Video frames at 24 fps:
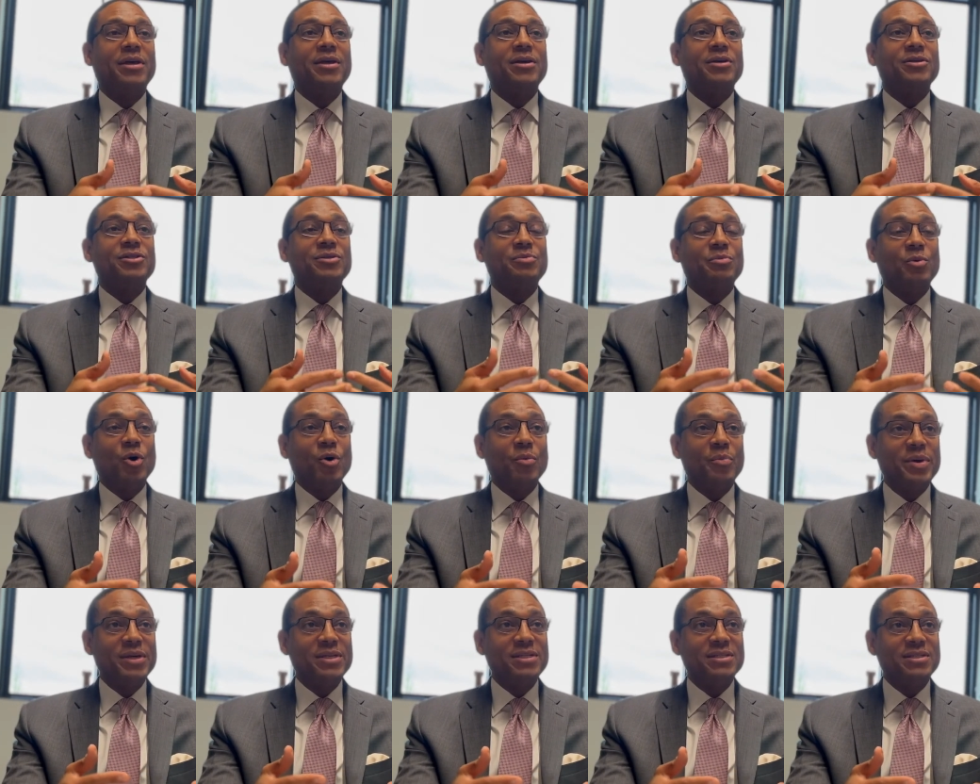small
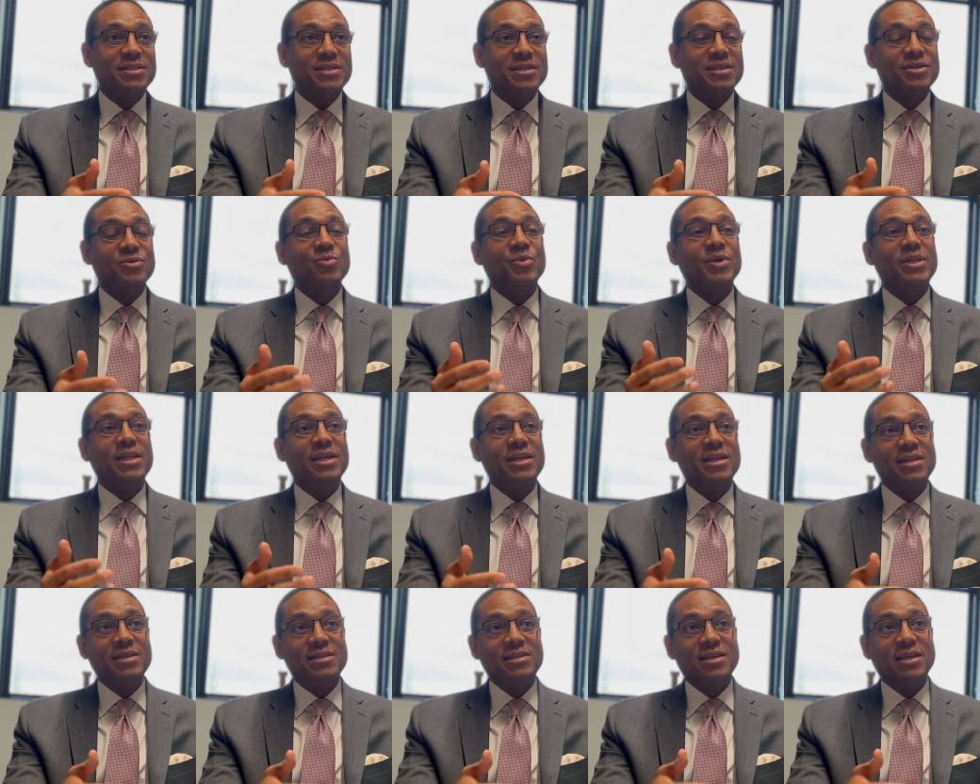businesses within
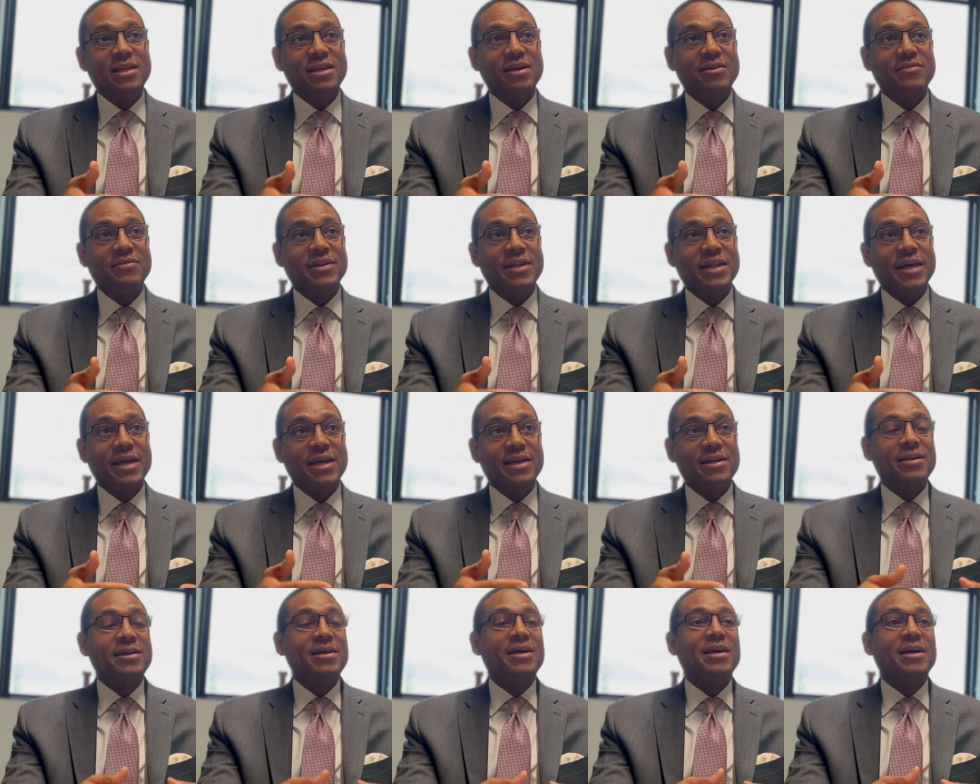the city of
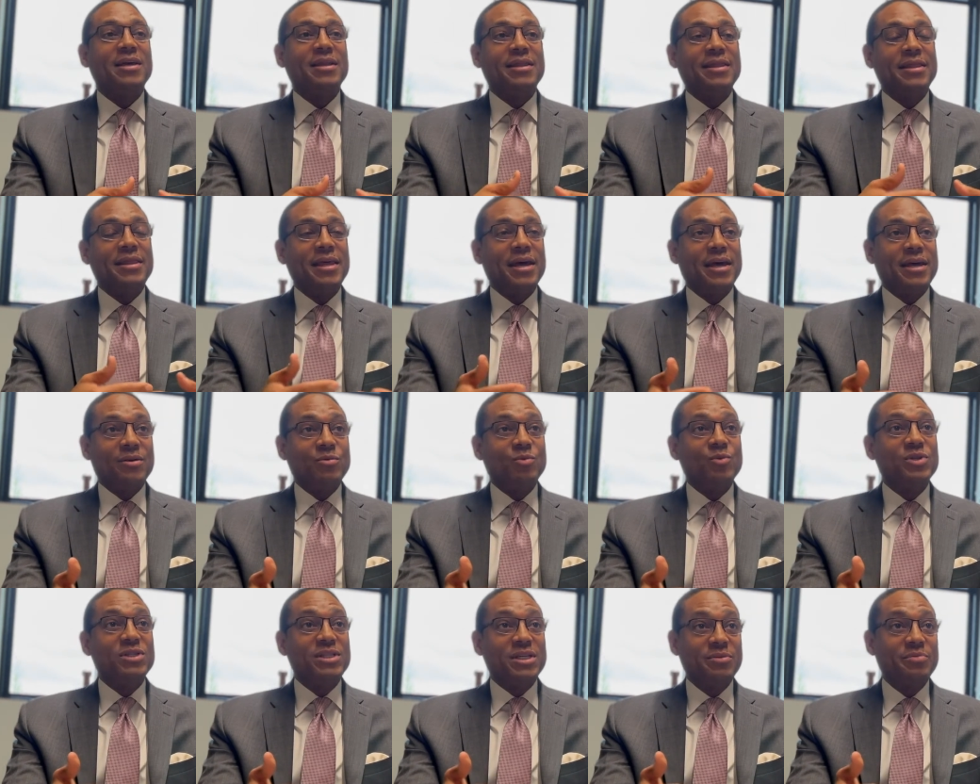Atlanta that
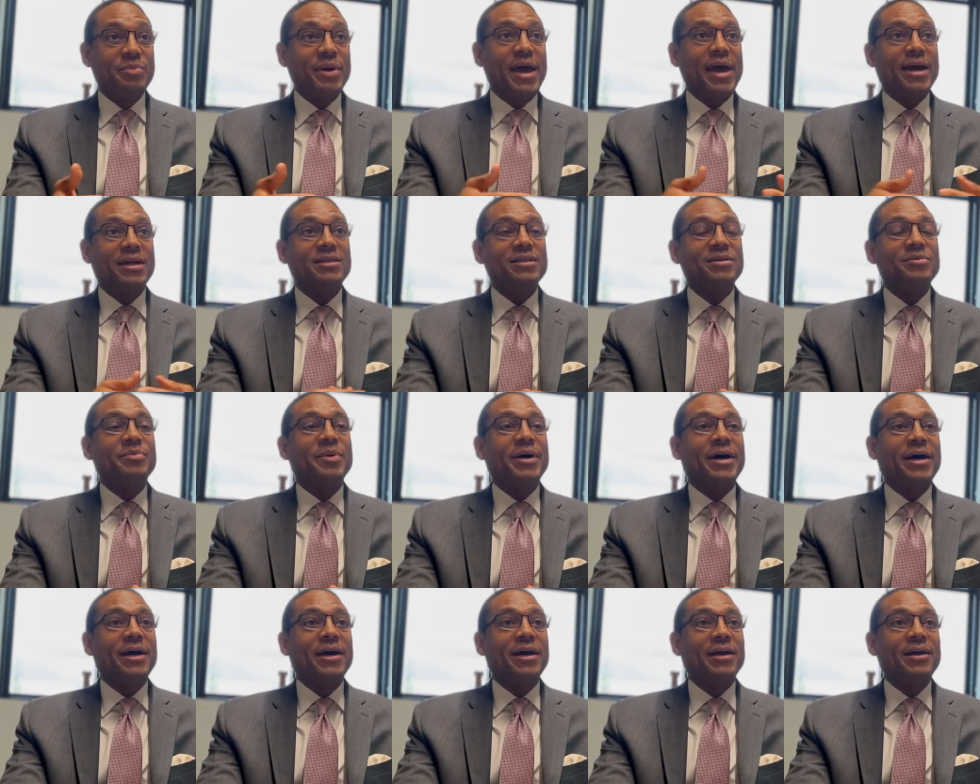was impacted
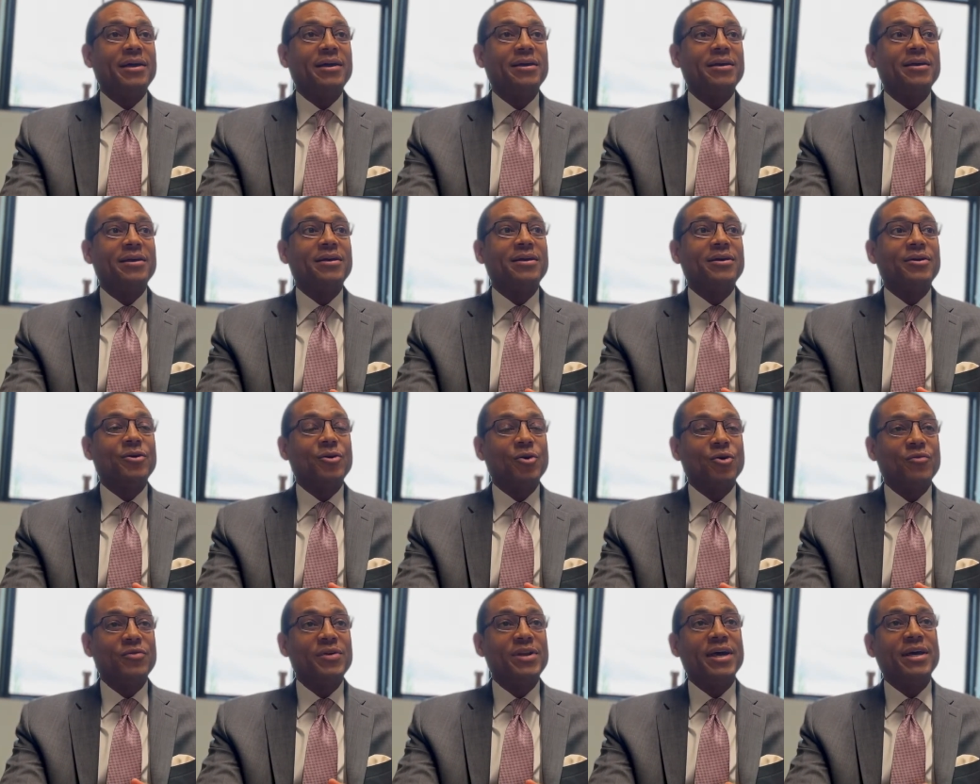by
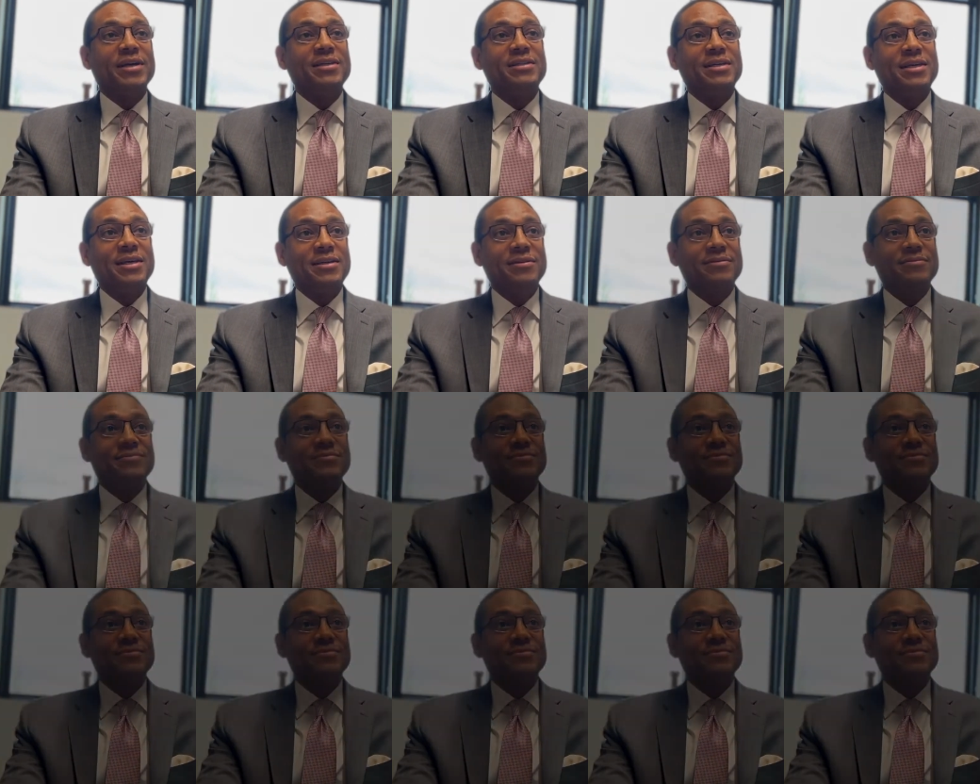COVID-19.